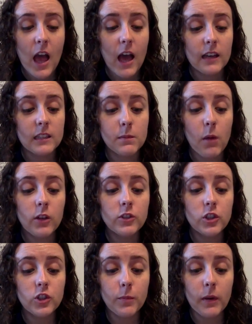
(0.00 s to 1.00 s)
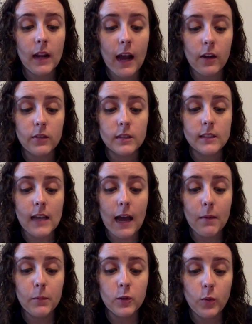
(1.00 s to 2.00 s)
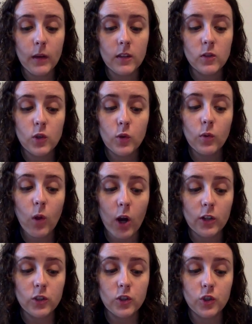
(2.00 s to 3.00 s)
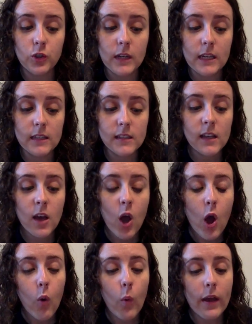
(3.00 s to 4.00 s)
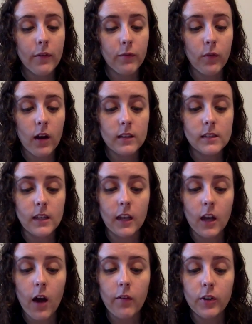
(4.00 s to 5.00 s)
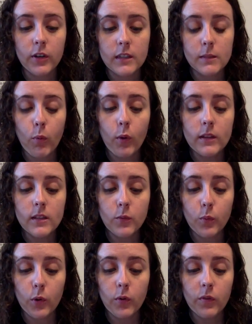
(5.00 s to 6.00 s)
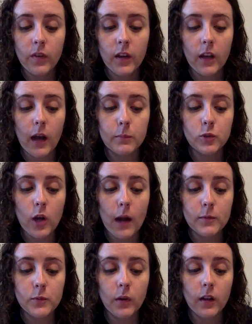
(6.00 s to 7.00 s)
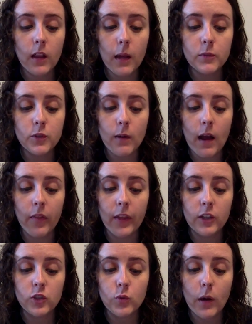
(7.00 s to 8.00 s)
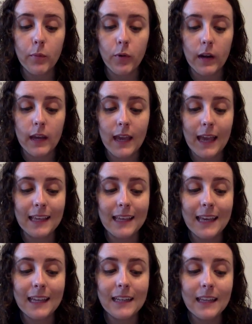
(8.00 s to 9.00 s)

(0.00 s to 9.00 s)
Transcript: A small gingerbread house sat in between two large trees. White frosting covered its pointed roof, gumdrops were clumped around like shrubbery, and candy